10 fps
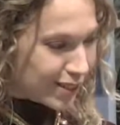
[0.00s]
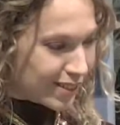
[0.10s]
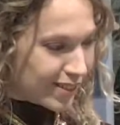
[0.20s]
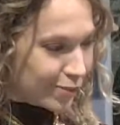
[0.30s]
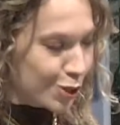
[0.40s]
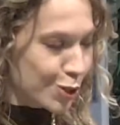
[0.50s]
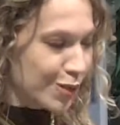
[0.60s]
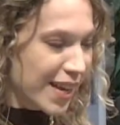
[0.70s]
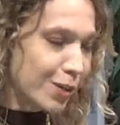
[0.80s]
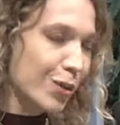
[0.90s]
we should
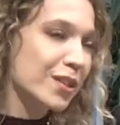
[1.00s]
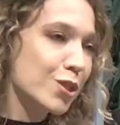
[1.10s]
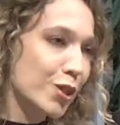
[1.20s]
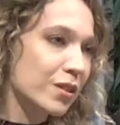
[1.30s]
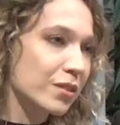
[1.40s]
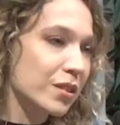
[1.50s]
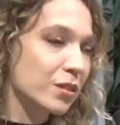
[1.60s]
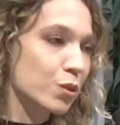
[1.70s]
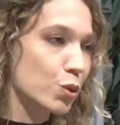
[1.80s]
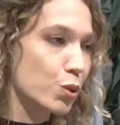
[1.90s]
educate children
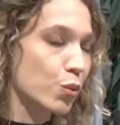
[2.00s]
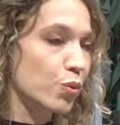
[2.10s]
to